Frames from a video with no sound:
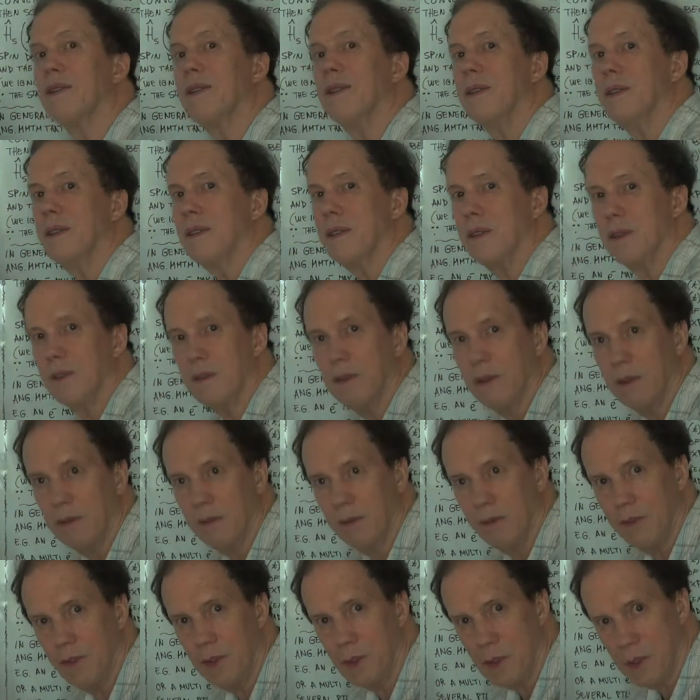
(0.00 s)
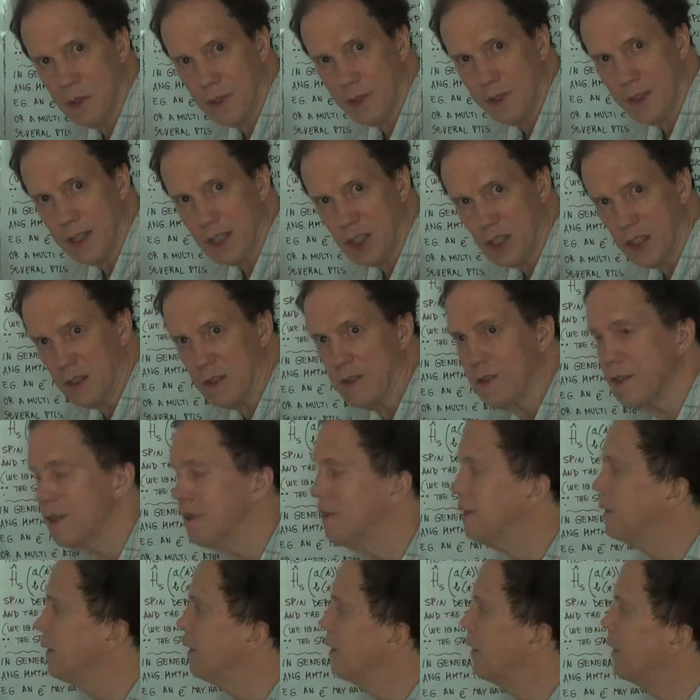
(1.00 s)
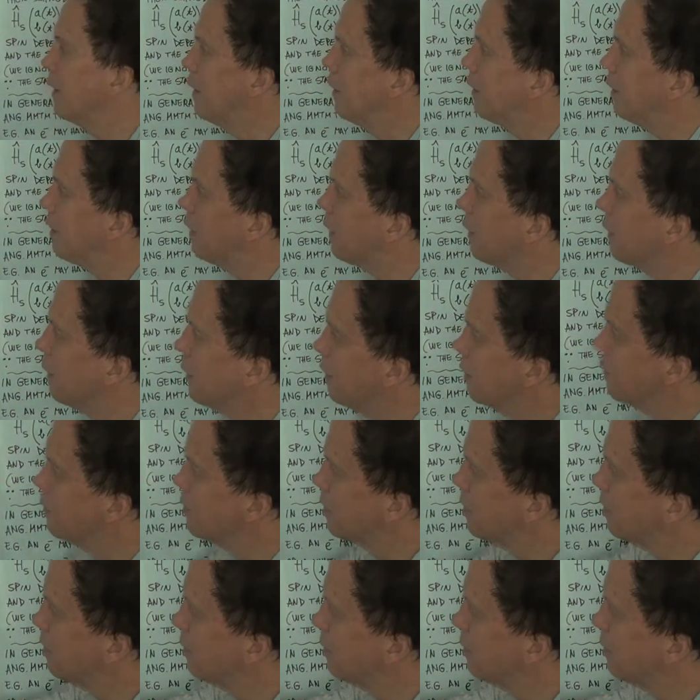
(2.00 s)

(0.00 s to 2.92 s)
in future sessions. So